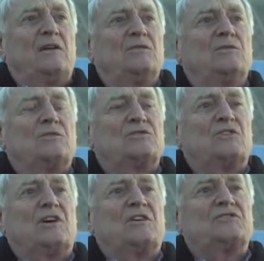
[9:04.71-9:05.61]
and who was
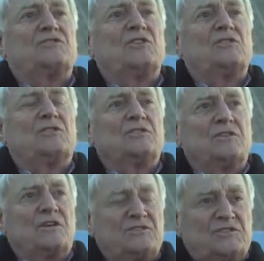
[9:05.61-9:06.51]
a student
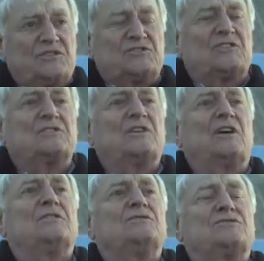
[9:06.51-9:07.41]
assistant
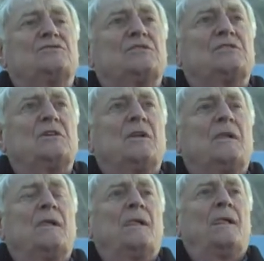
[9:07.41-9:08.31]
coach.
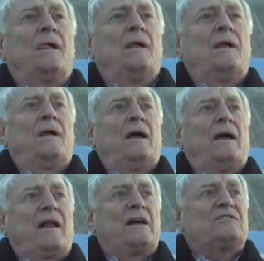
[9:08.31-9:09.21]

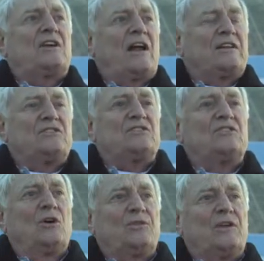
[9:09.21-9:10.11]
And I said, I just
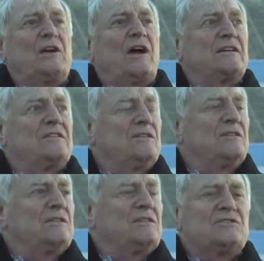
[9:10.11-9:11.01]
don't think I can
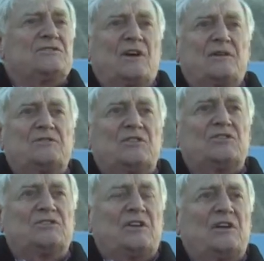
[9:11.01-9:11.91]
do this.
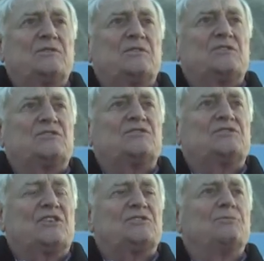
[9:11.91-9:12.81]
This is
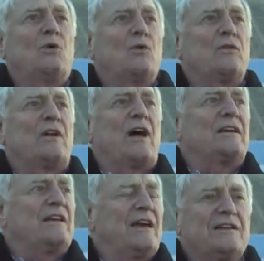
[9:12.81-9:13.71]
just more than I
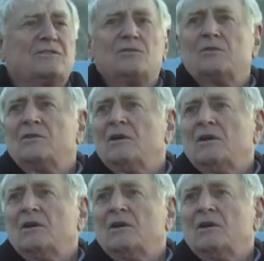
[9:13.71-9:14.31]
can handle.